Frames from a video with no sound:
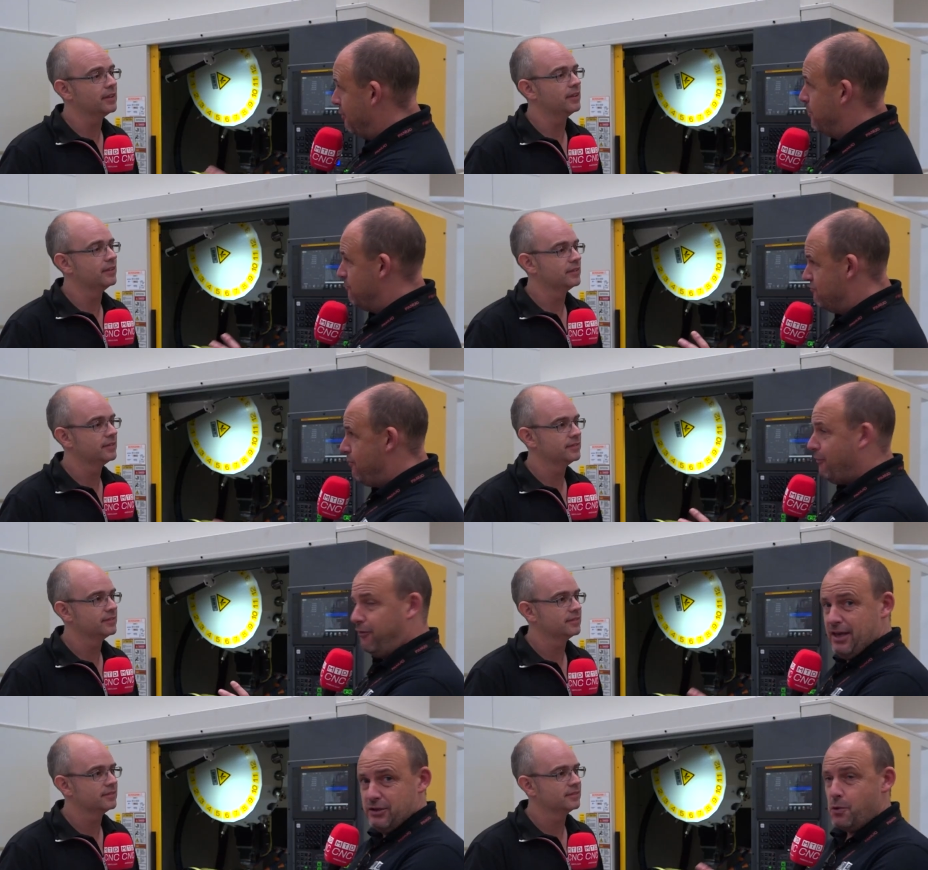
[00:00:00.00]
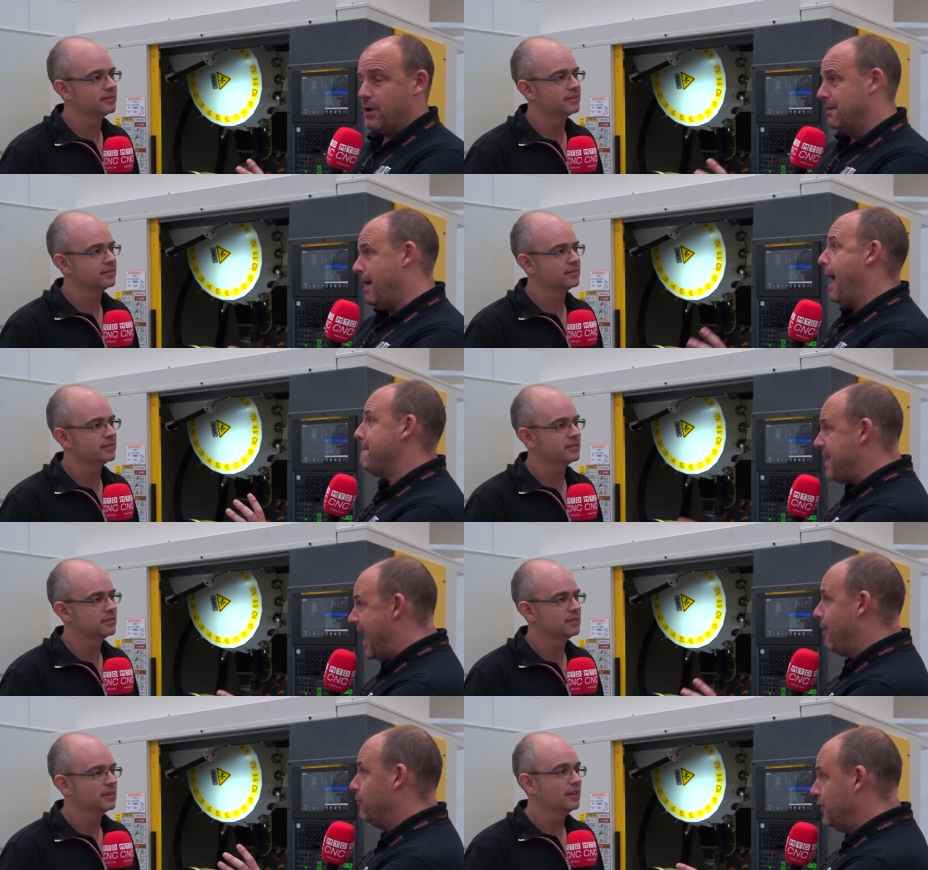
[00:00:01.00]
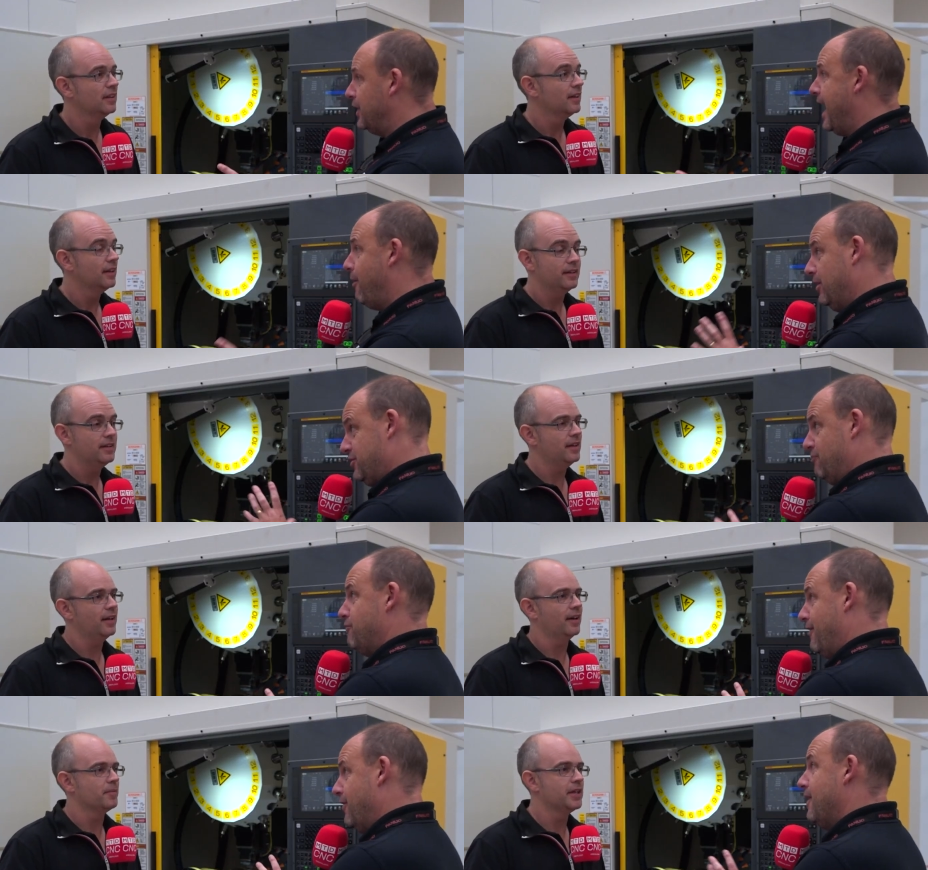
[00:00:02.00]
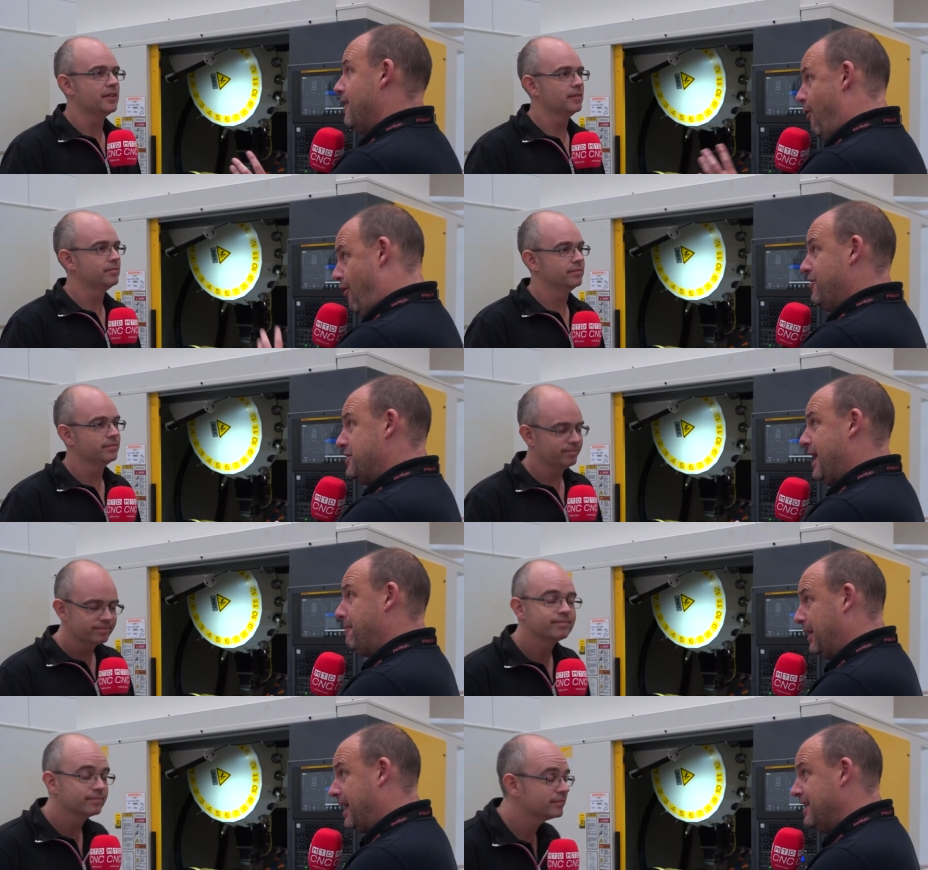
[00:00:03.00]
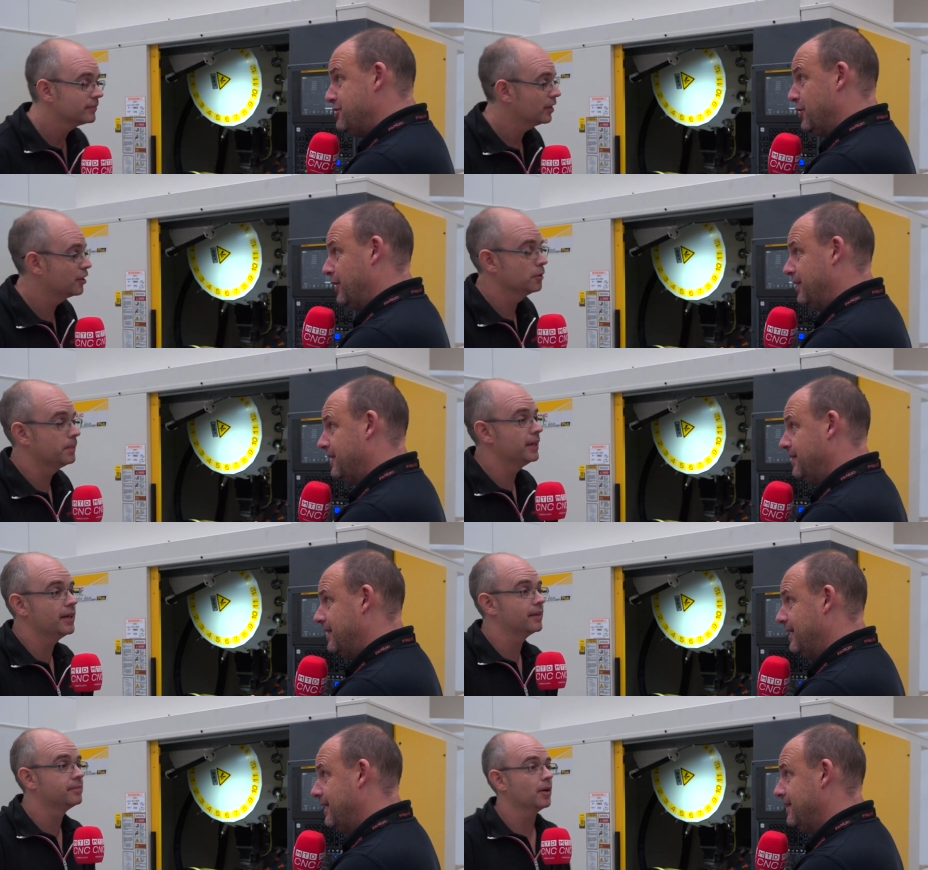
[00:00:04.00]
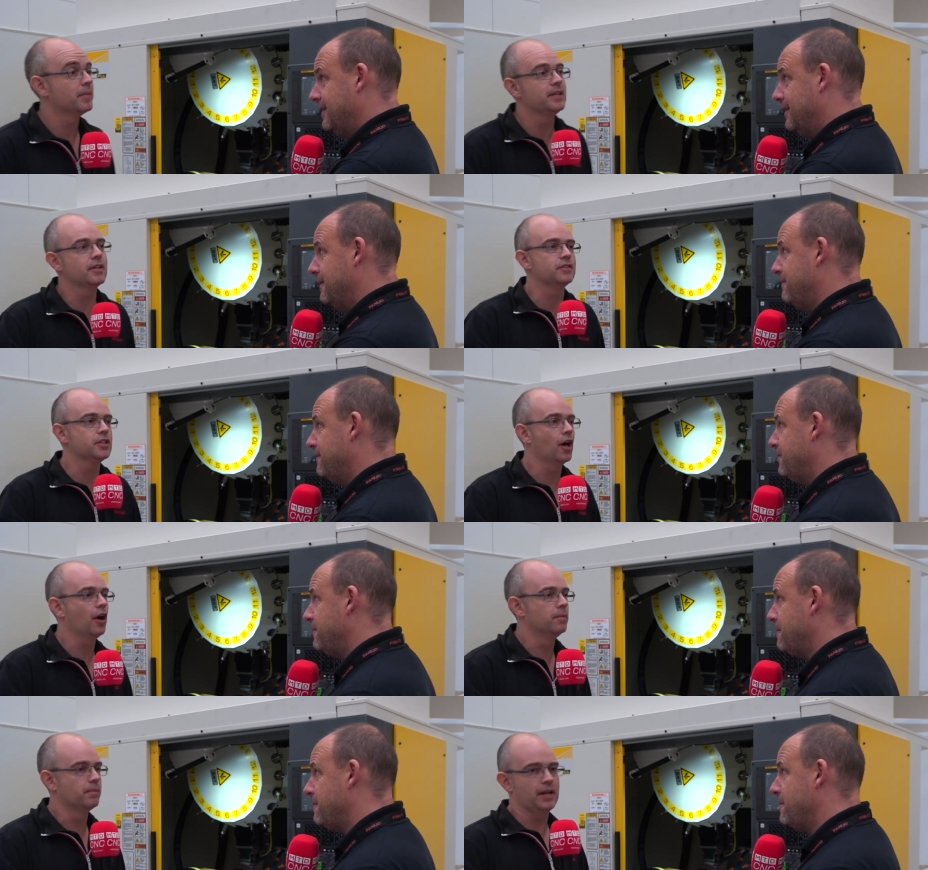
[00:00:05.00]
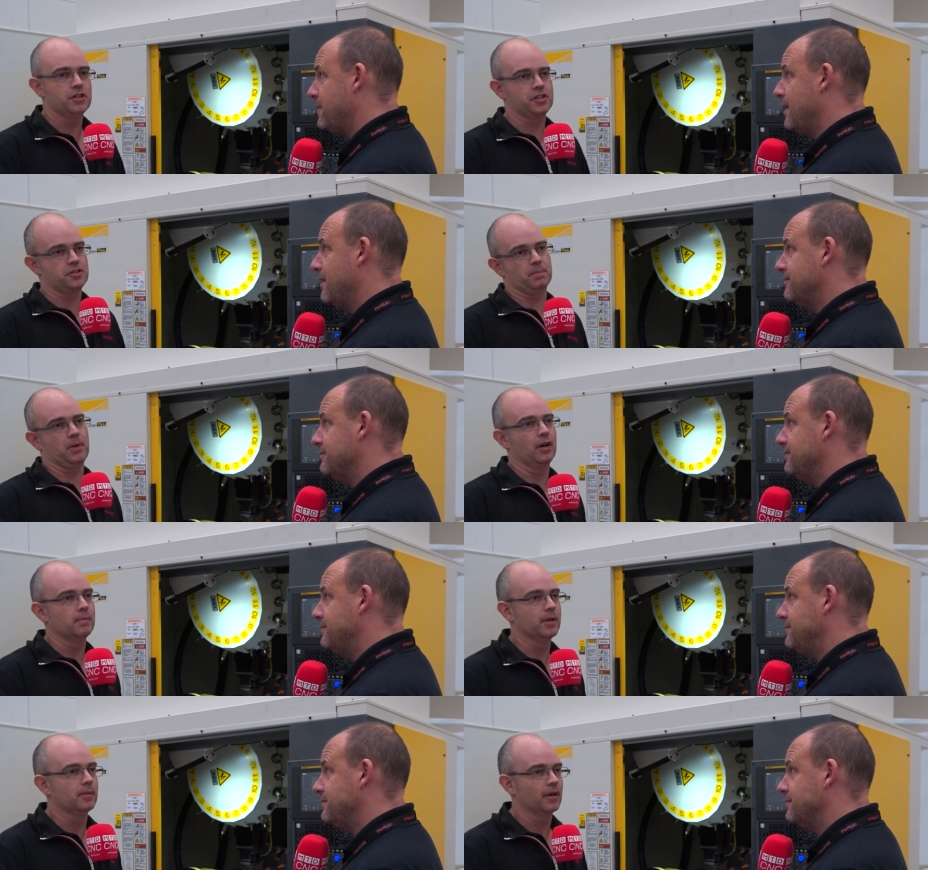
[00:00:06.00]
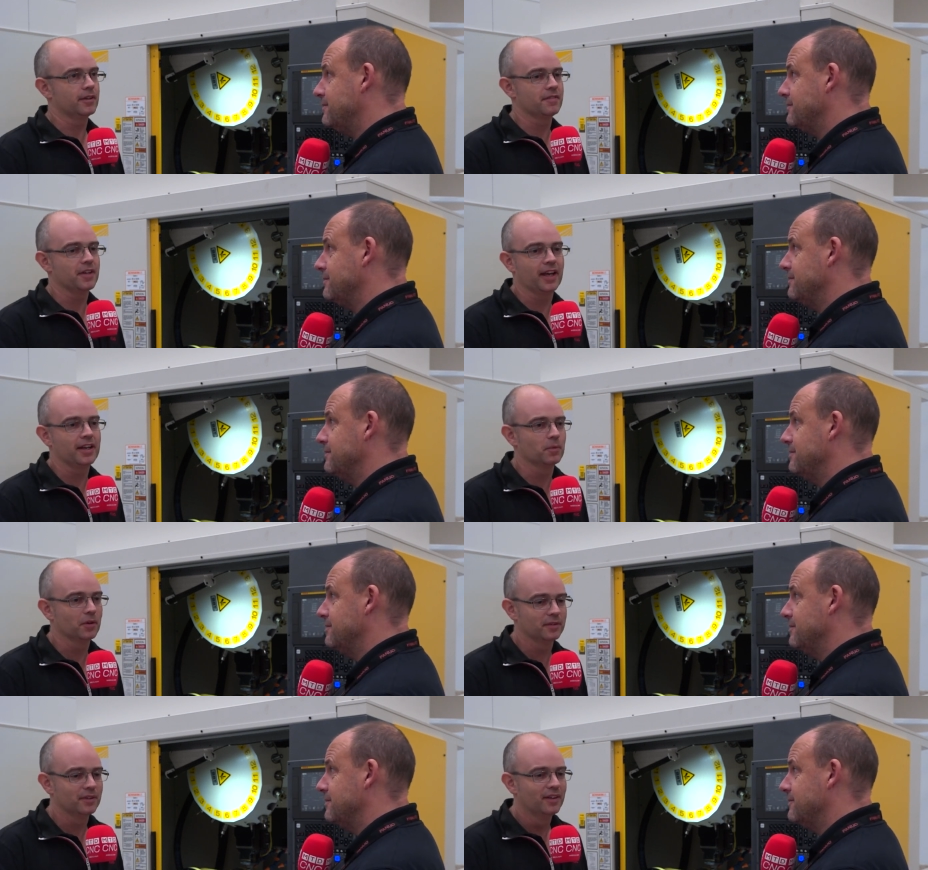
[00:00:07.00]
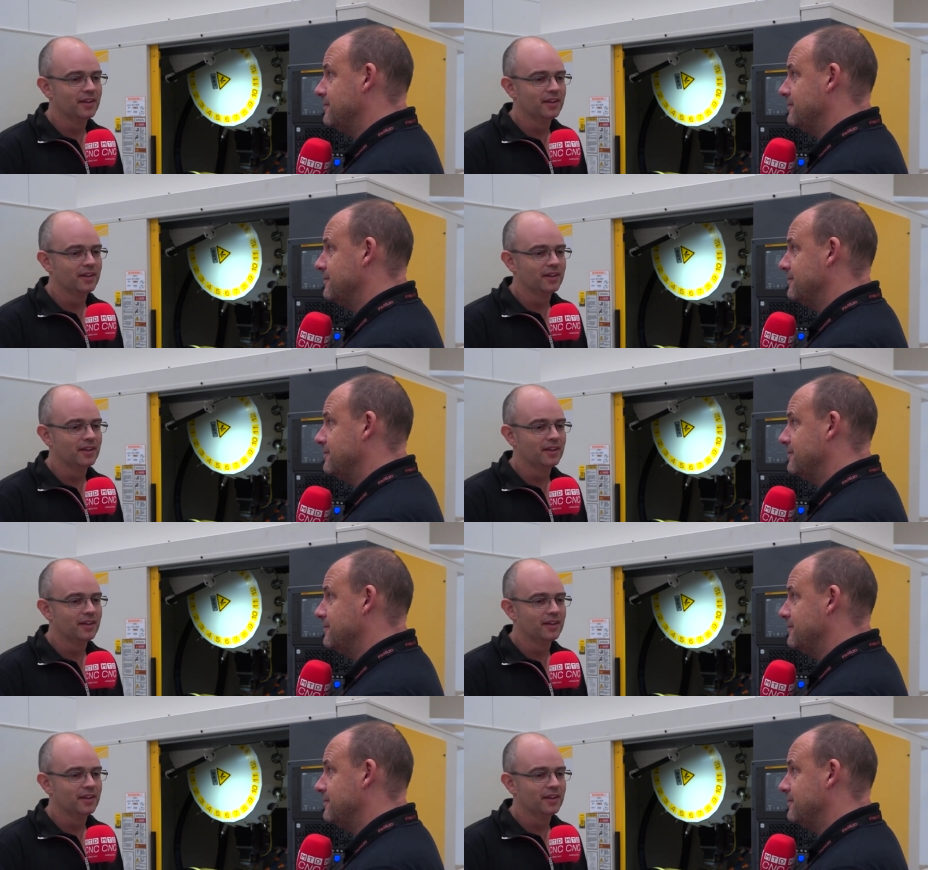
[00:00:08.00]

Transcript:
Speaker 1: that roughly you're talking about £1 an hour
Speaker 2: to run on this application. Could be, yeah. I mean, your home energy supply at the moment, I don't think anyone